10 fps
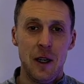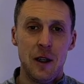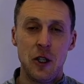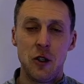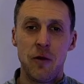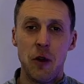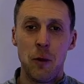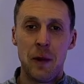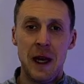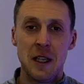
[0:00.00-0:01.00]
They should feel
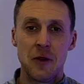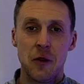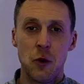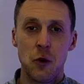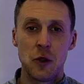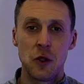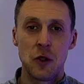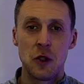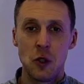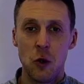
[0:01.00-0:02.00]
best for those
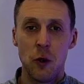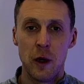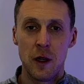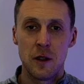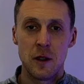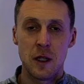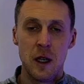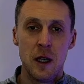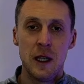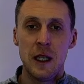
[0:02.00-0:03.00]
slow runs,
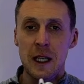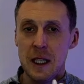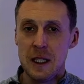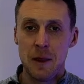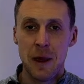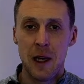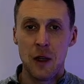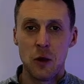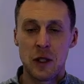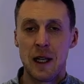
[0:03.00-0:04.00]
easy
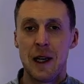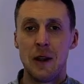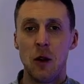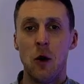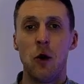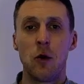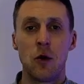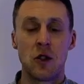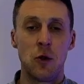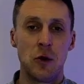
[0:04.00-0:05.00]
miles, and long,
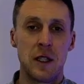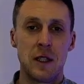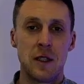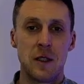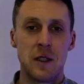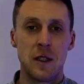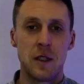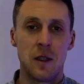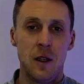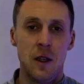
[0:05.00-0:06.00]
slow
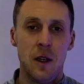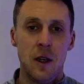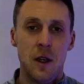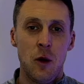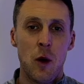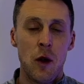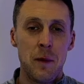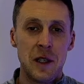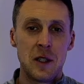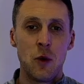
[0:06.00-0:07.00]
distances. While the
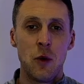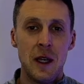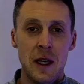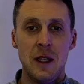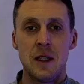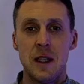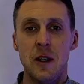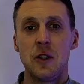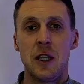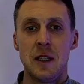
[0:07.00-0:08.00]
midsole is
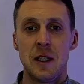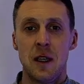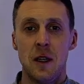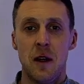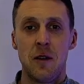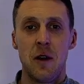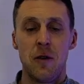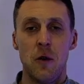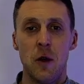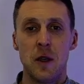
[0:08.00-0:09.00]
energetic enough
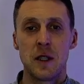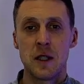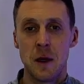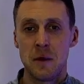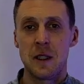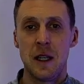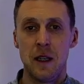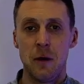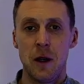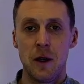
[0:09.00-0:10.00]
for some
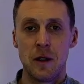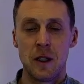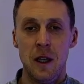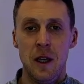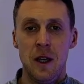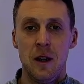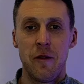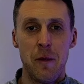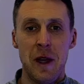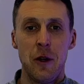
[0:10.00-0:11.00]
steady runs, the
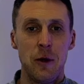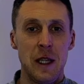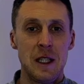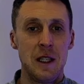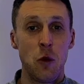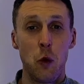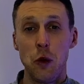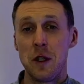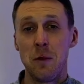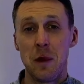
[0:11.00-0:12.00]
Vomero 18
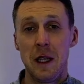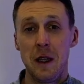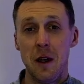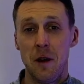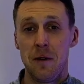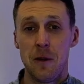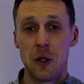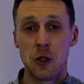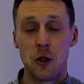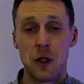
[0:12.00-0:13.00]
wouldn't be our
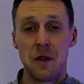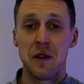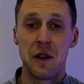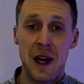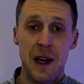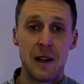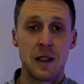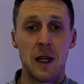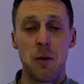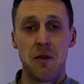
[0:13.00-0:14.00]
first choice for that
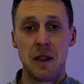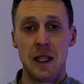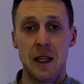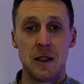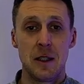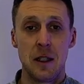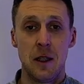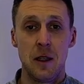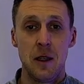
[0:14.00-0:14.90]
type of intensity.